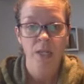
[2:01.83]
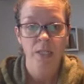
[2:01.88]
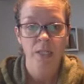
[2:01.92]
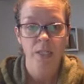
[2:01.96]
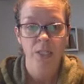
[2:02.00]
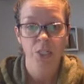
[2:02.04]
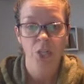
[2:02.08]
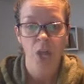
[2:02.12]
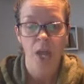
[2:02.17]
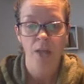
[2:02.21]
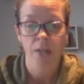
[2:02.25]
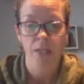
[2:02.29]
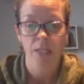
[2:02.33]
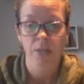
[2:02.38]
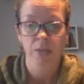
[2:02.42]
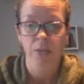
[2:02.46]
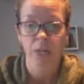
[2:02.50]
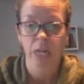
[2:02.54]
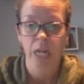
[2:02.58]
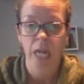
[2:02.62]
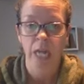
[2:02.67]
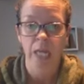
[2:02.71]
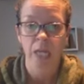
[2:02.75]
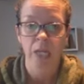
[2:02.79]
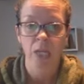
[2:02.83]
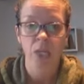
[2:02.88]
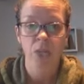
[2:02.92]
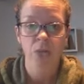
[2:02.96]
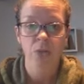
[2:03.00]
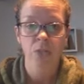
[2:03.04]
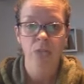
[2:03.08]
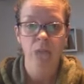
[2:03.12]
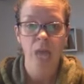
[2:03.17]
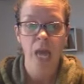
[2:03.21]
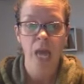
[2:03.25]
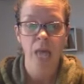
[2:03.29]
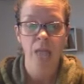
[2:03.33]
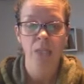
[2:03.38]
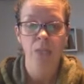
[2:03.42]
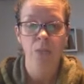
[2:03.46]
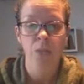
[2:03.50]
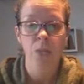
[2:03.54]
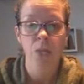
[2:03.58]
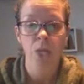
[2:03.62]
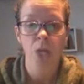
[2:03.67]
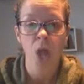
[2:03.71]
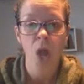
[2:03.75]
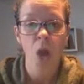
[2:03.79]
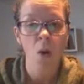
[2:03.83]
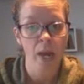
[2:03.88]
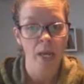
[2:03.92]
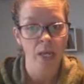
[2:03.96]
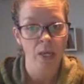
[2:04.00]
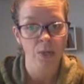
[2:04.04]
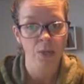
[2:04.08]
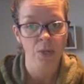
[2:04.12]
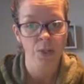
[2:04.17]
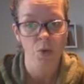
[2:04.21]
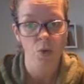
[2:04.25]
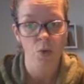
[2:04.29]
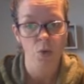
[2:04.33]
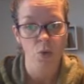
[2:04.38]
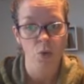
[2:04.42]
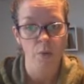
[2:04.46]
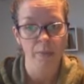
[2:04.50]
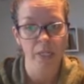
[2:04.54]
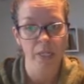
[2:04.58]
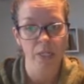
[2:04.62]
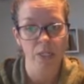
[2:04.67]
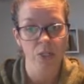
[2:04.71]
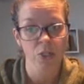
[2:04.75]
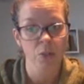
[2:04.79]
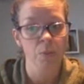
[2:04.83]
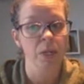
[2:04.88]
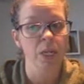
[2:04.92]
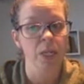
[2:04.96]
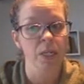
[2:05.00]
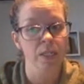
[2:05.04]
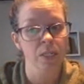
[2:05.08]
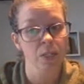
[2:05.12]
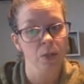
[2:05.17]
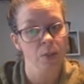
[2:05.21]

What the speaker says: the child's given an IQ test. We know IQs are normally distributed,